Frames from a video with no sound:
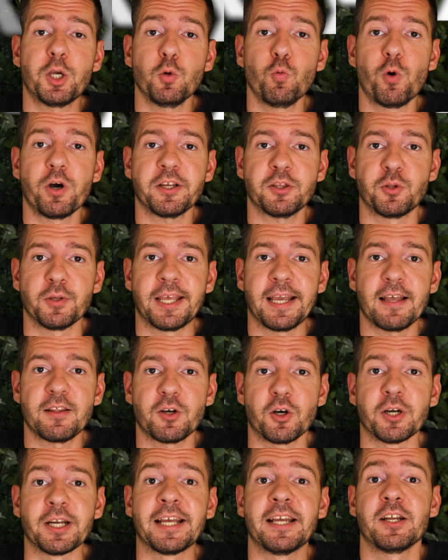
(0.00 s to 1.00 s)
could work
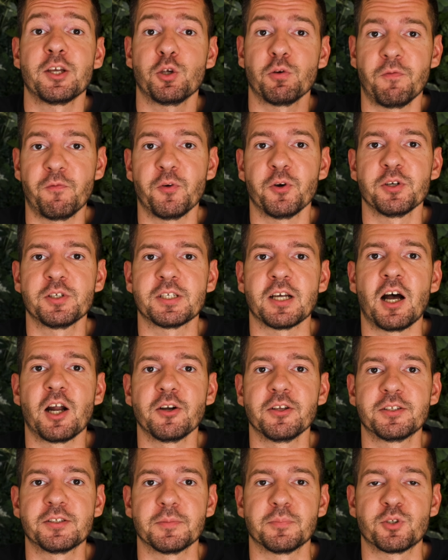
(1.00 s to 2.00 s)
together on hitting your first
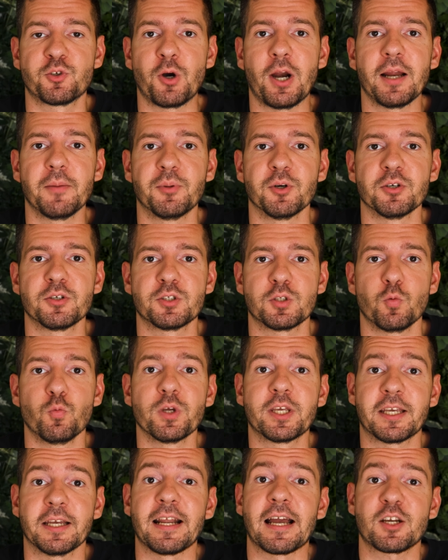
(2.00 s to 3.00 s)
100 subscribers so
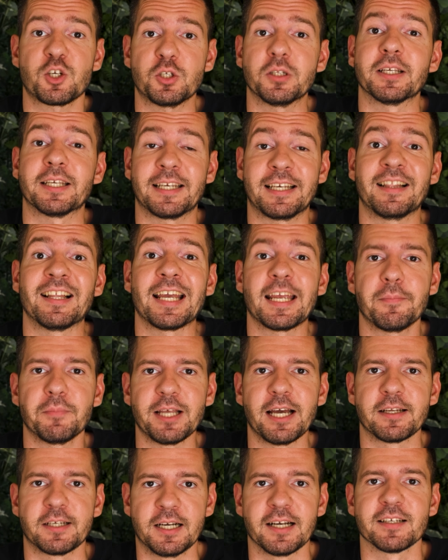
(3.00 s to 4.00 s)
we can actually claim
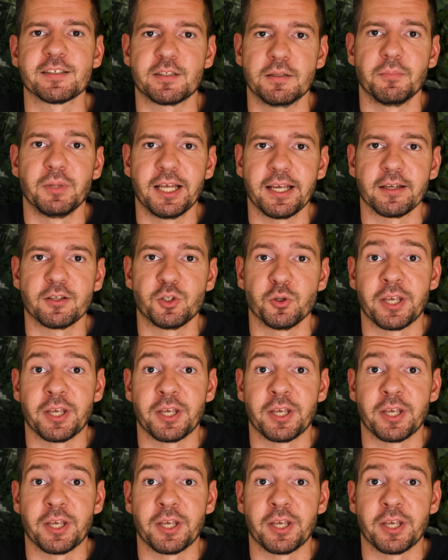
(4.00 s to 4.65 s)
that custom link